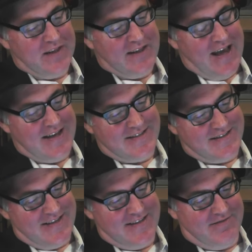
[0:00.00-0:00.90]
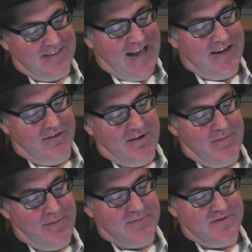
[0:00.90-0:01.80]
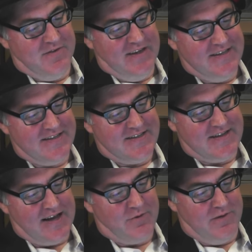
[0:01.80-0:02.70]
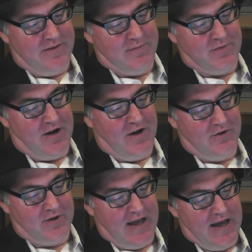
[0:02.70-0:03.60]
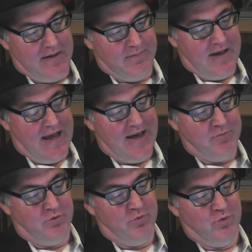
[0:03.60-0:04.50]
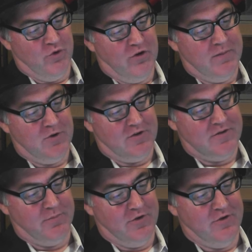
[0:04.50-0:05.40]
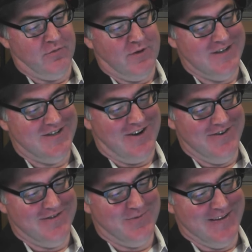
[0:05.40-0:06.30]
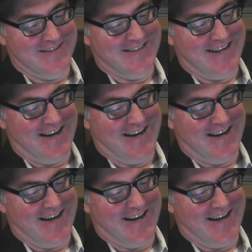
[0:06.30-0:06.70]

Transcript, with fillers: Gazza says later he remembers Vinnie stuck with him the whole game and would warn him not to move when Jones went to take